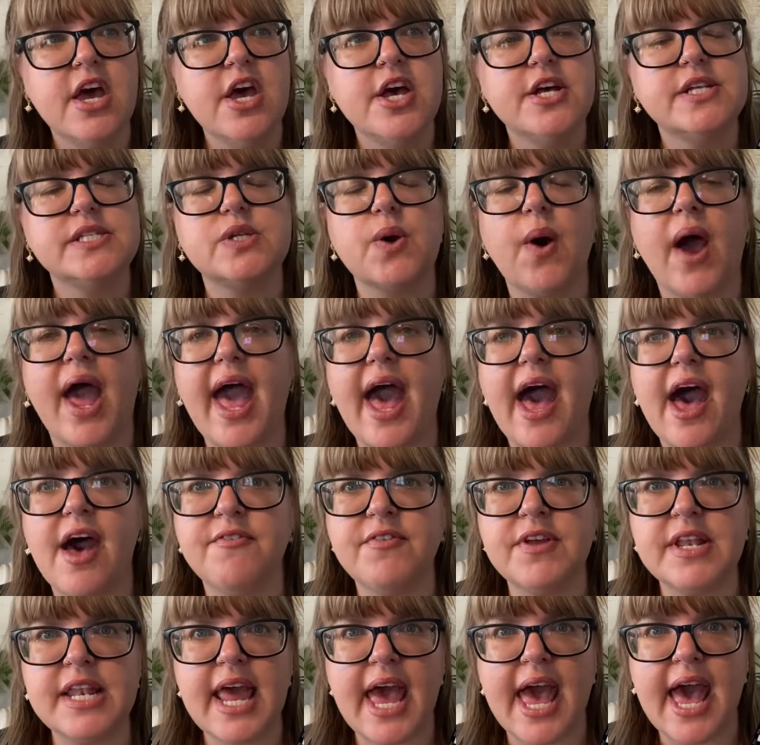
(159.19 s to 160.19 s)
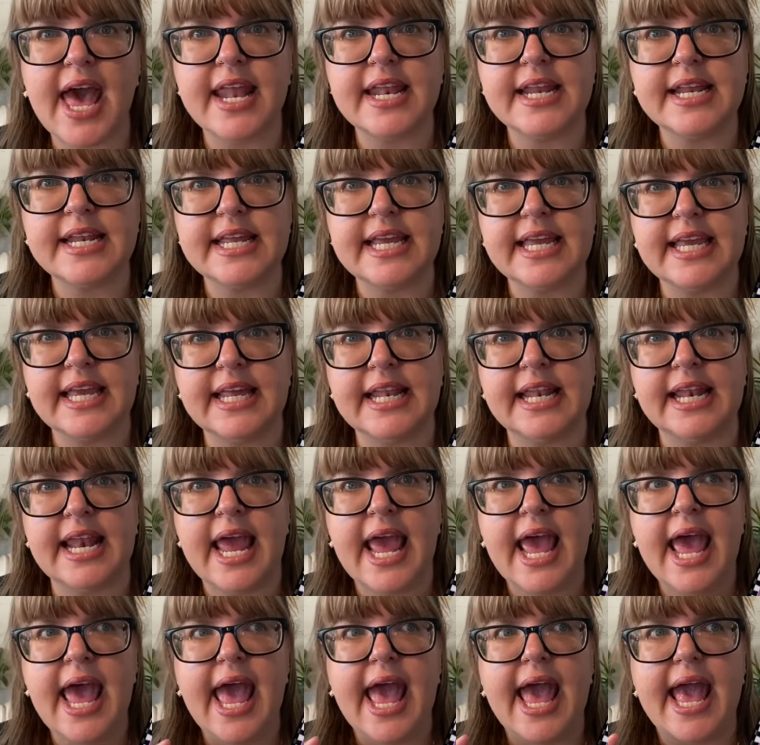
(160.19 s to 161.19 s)
So I haven't added in
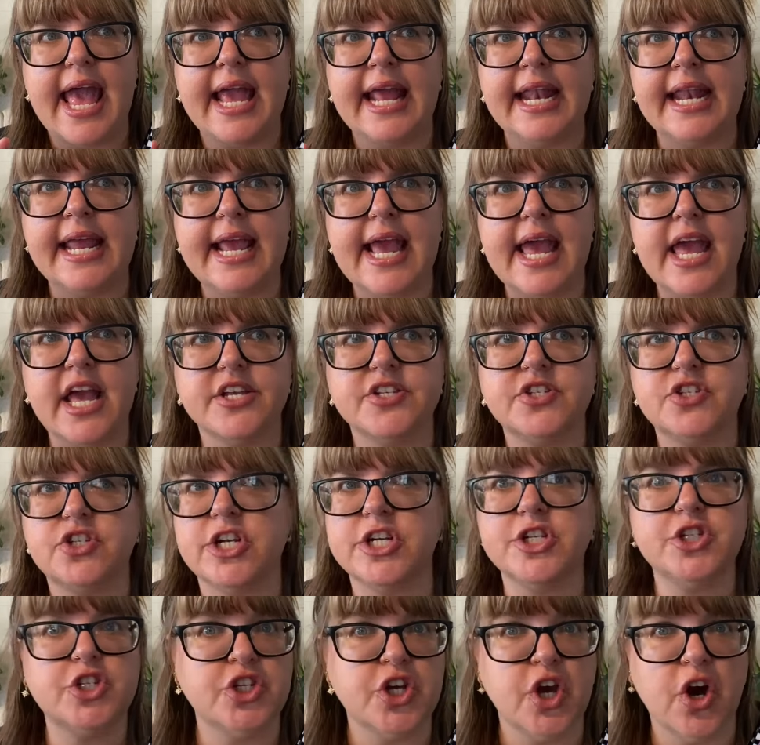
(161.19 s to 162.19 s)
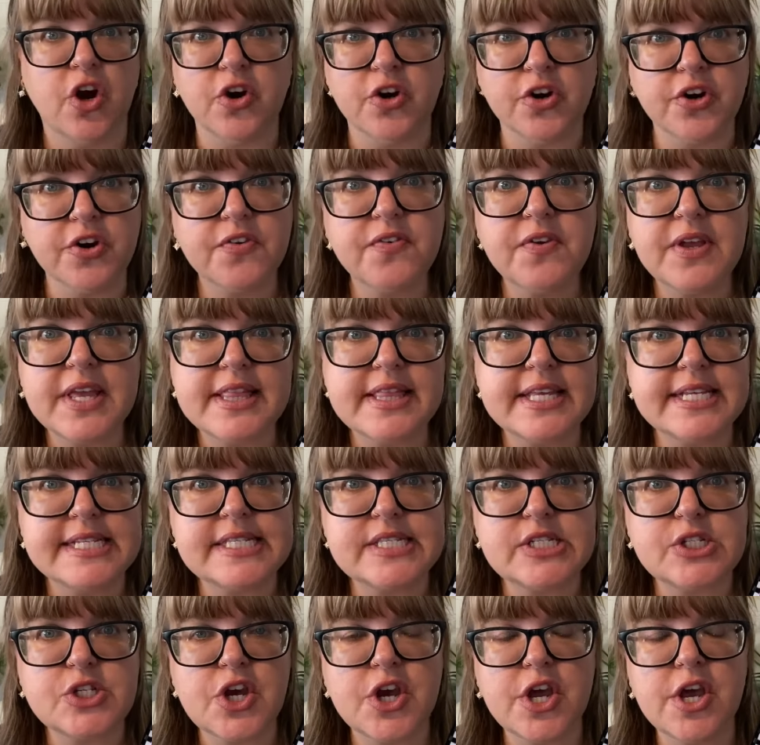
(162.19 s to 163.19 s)
any extra geography
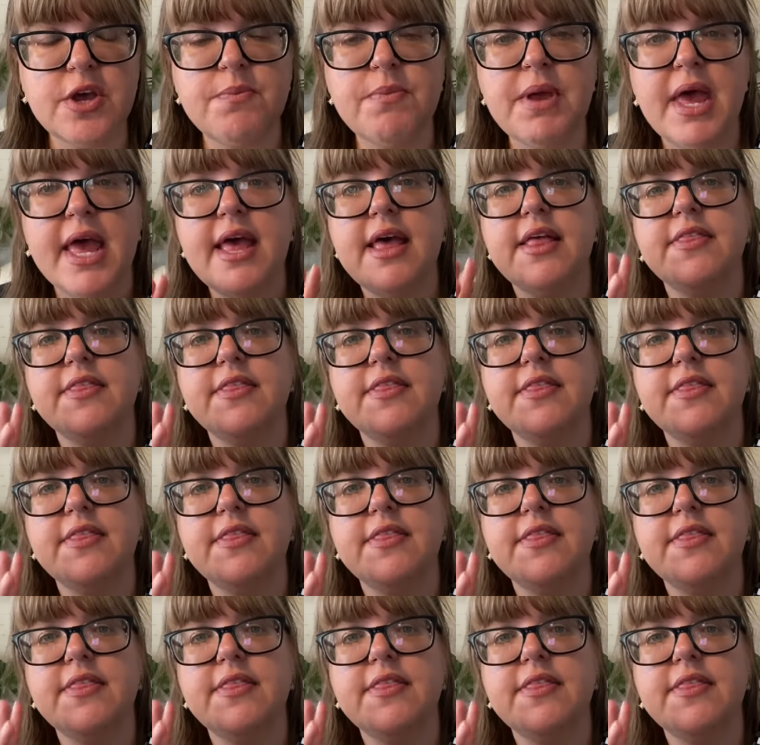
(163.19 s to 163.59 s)
this term.